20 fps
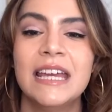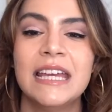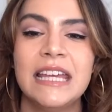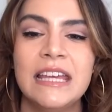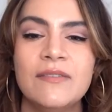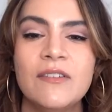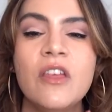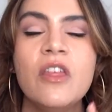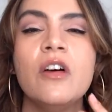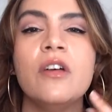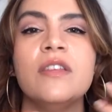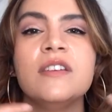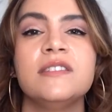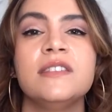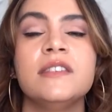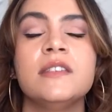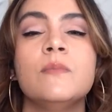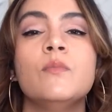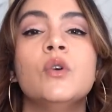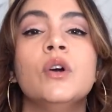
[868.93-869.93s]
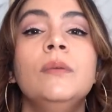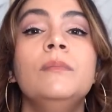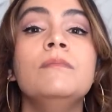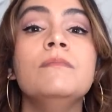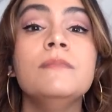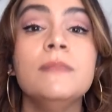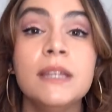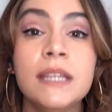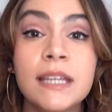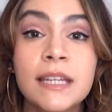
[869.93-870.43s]
even though this is a more
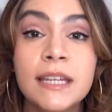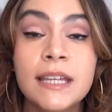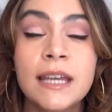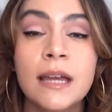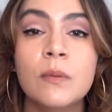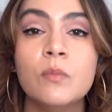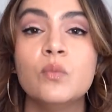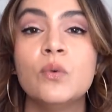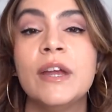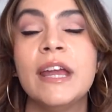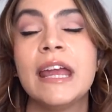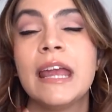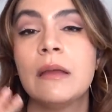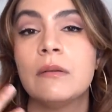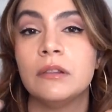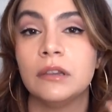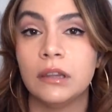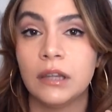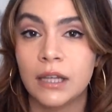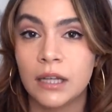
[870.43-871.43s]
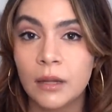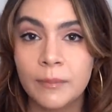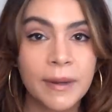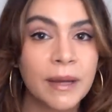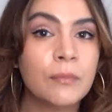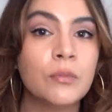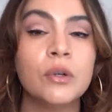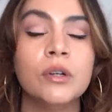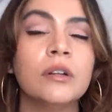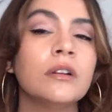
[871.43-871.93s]
medium weight, little
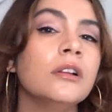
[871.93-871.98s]
bit more